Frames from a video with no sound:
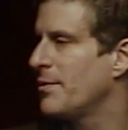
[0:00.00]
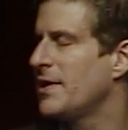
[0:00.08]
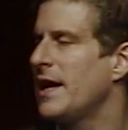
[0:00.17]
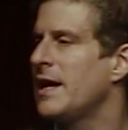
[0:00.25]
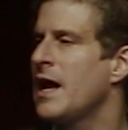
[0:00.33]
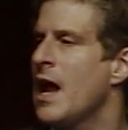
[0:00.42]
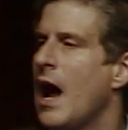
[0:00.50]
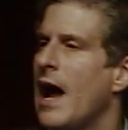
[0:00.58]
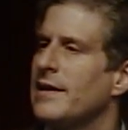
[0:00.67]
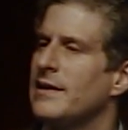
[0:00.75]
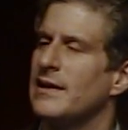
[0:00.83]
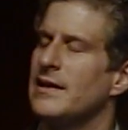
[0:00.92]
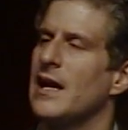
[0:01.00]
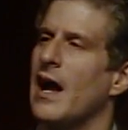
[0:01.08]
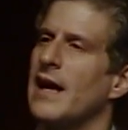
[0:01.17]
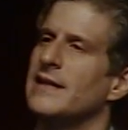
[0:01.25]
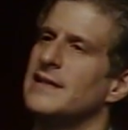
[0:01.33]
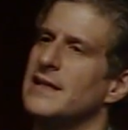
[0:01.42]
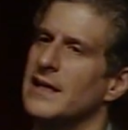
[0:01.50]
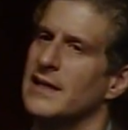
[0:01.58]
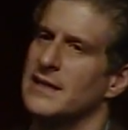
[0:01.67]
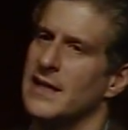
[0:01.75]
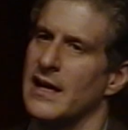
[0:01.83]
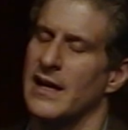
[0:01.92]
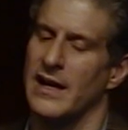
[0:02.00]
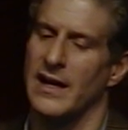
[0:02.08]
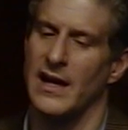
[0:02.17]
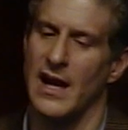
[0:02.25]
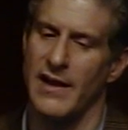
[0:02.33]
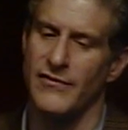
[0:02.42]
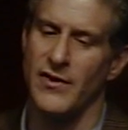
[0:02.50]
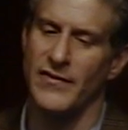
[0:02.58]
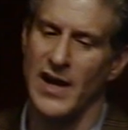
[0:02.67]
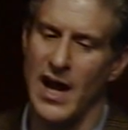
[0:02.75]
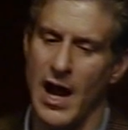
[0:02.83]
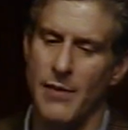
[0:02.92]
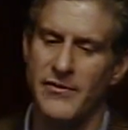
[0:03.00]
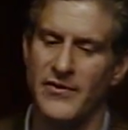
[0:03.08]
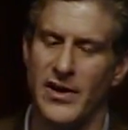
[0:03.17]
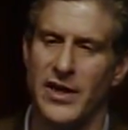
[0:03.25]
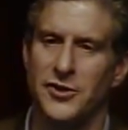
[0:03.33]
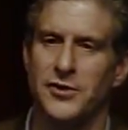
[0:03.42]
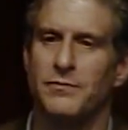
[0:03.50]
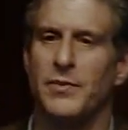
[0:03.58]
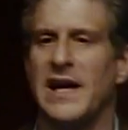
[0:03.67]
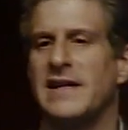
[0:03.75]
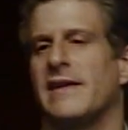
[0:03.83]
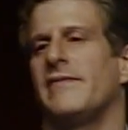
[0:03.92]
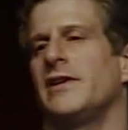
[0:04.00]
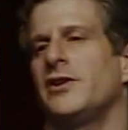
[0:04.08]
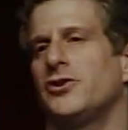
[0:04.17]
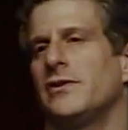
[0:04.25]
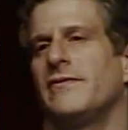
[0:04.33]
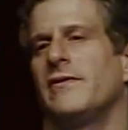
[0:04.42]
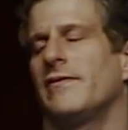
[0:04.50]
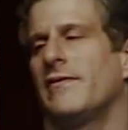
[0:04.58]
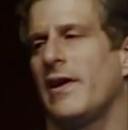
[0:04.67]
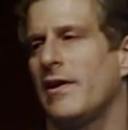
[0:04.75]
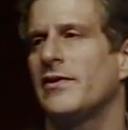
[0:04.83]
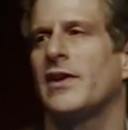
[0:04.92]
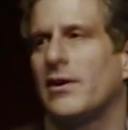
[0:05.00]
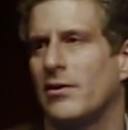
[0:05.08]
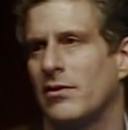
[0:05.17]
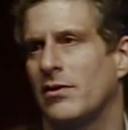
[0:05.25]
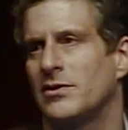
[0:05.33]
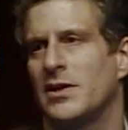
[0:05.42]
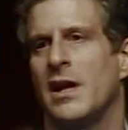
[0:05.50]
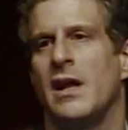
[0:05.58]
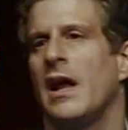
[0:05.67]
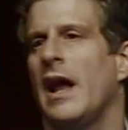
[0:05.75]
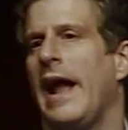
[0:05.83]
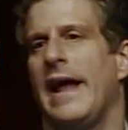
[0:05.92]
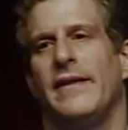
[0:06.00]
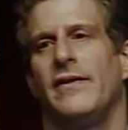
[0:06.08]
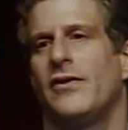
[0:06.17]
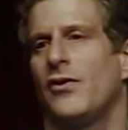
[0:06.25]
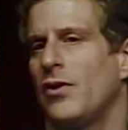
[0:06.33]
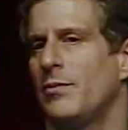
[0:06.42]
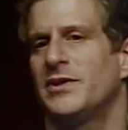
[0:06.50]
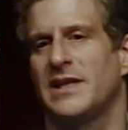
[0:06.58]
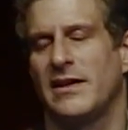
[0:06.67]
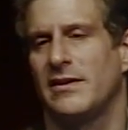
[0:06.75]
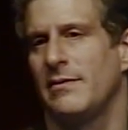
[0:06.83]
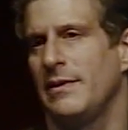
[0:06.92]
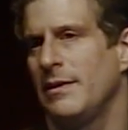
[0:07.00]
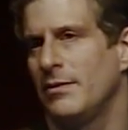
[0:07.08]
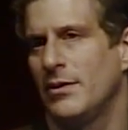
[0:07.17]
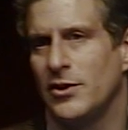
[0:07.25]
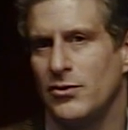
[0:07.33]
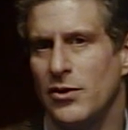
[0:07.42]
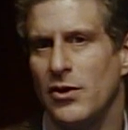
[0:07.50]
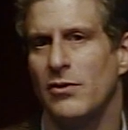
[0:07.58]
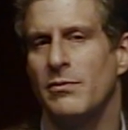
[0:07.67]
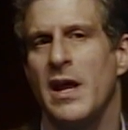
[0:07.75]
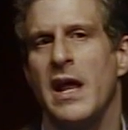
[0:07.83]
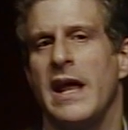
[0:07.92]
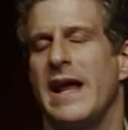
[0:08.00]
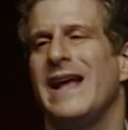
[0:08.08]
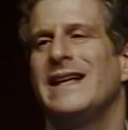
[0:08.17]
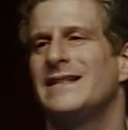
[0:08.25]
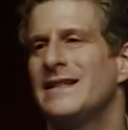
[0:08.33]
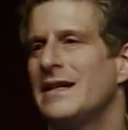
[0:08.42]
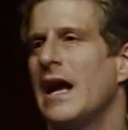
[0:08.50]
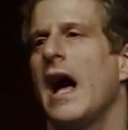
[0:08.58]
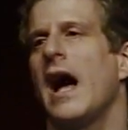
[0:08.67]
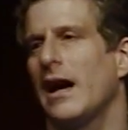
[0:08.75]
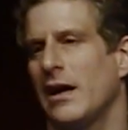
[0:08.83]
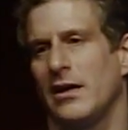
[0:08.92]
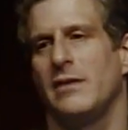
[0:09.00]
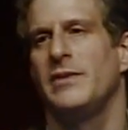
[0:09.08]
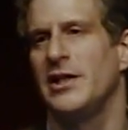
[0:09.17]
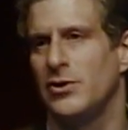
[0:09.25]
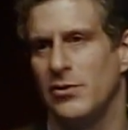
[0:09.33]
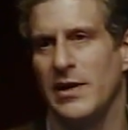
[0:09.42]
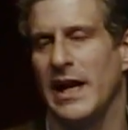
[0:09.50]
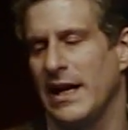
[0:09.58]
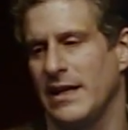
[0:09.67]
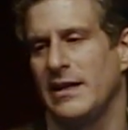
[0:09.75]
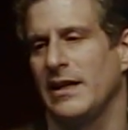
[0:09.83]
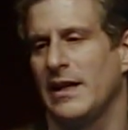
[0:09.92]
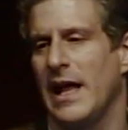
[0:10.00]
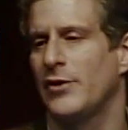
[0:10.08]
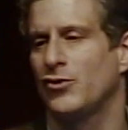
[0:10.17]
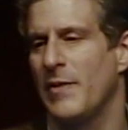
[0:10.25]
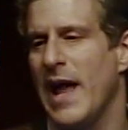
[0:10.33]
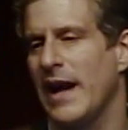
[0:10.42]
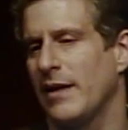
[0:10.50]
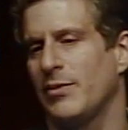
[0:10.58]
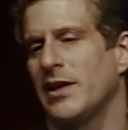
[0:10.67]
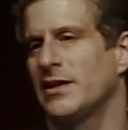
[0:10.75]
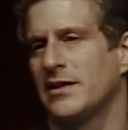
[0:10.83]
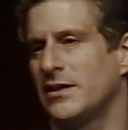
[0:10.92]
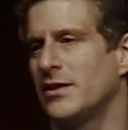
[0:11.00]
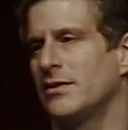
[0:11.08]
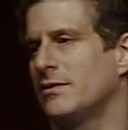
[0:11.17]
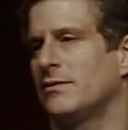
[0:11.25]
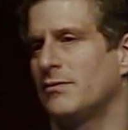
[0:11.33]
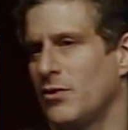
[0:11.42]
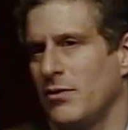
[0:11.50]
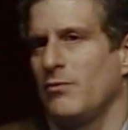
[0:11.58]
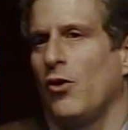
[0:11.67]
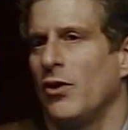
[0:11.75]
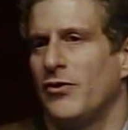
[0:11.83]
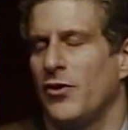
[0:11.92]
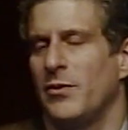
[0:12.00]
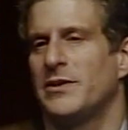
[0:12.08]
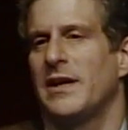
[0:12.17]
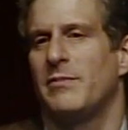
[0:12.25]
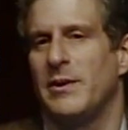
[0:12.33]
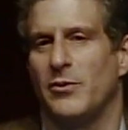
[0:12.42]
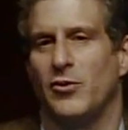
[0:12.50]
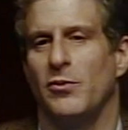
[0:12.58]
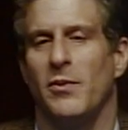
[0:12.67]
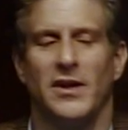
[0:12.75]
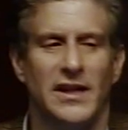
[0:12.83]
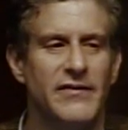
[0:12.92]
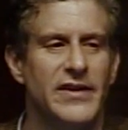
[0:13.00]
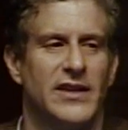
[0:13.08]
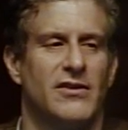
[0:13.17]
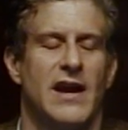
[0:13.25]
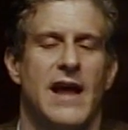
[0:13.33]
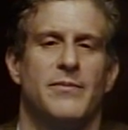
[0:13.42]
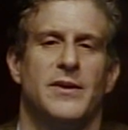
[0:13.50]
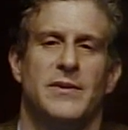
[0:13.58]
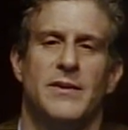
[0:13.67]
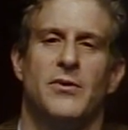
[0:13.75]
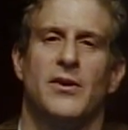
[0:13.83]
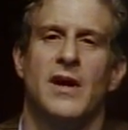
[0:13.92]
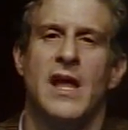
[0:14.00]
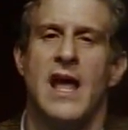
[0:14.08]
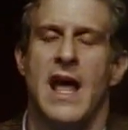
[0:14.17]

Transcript: And then I think the idea is that a, if you have a common variant, just by definition, if you have a variant that occurs in 30% of the people in this room, it's not going to be doing anything that dramatic because well, 30% of people in the room are living, they're happy people.